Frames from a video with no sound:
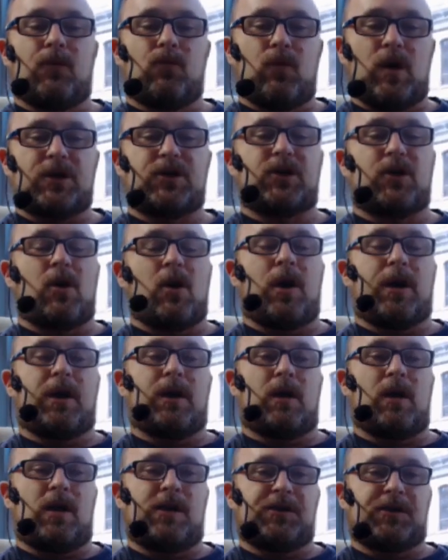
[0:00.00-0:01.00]
Russian
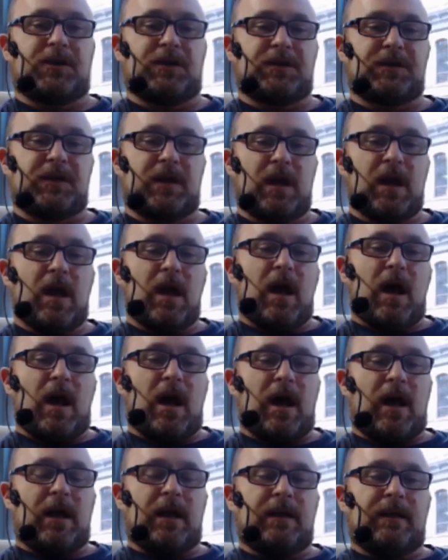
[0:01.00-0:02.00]
archaeologist
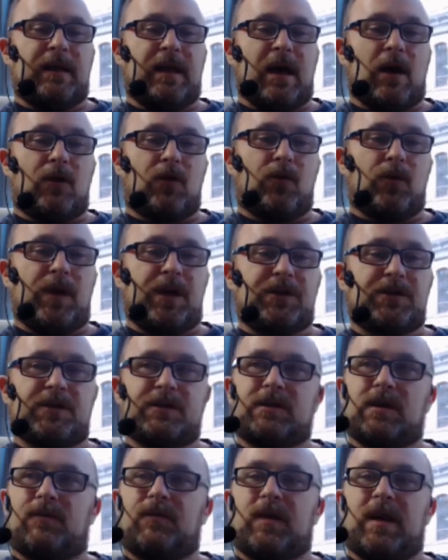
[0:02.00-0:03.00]
uh, in the outer
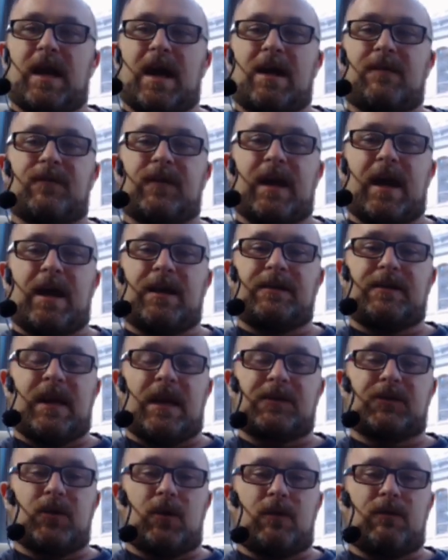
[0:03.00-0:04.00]
regions of the Afghan
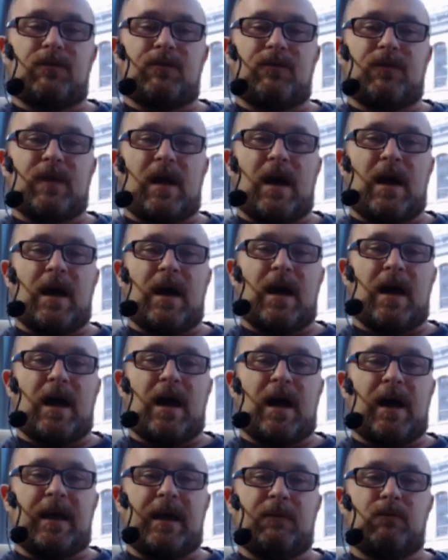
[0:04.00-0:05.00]
desert,
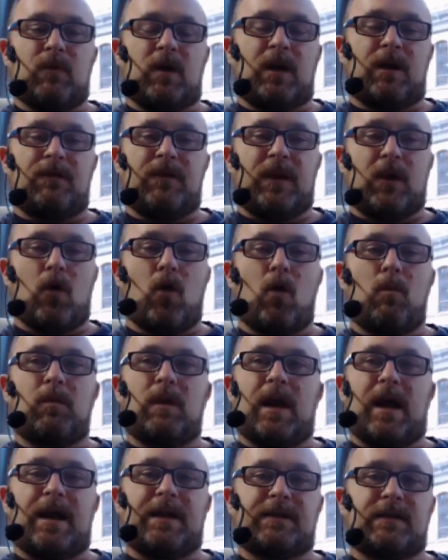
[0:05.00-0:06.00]
in one of the
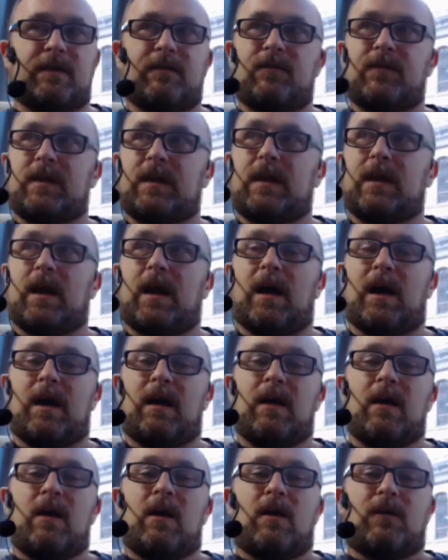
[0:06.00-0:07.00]
homelands of the,
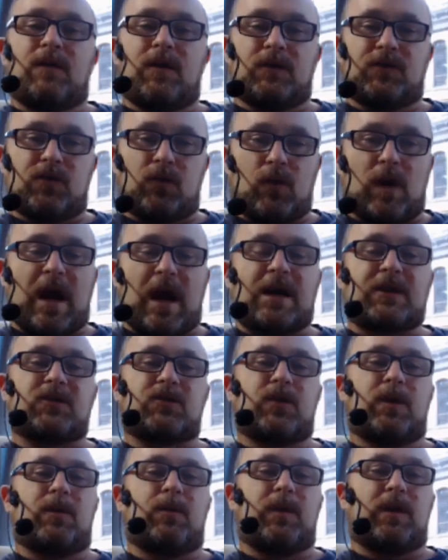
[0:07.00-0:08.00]
the
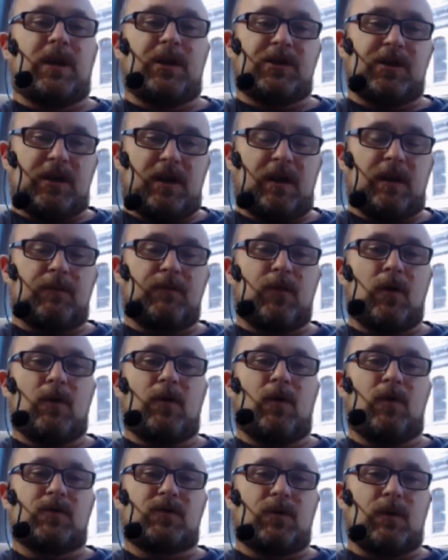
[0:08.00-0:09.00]
Zoroastrian religion and the
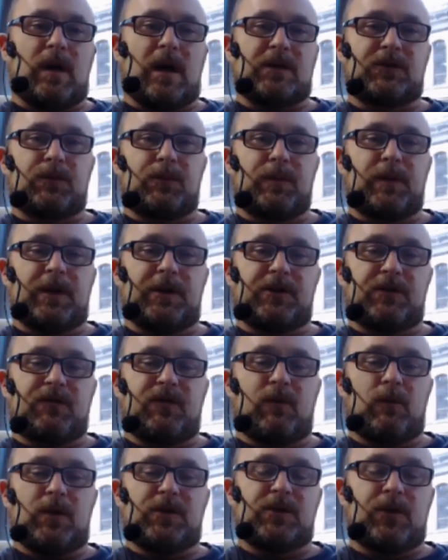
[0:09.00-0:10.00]
Proto-Zoroastrian religion
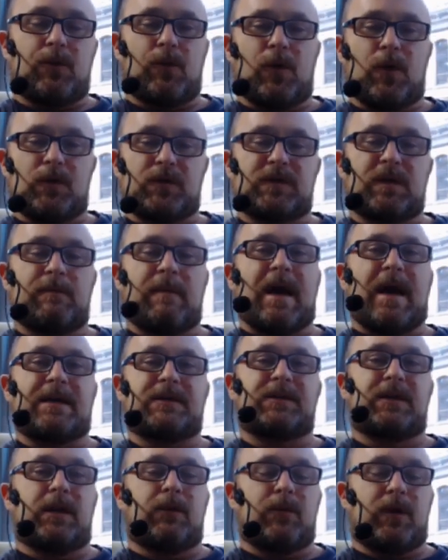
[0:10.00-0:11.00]
from which arose the
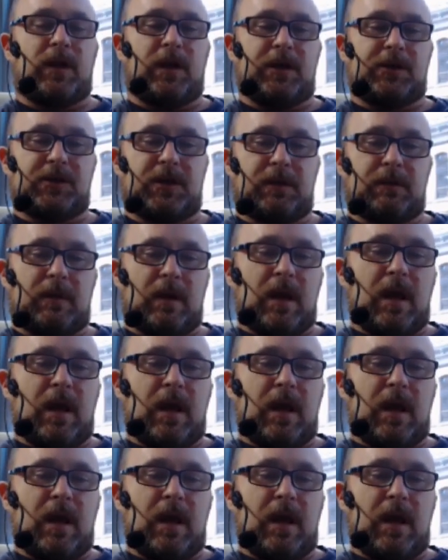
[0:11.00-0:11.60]
Mazdean religion.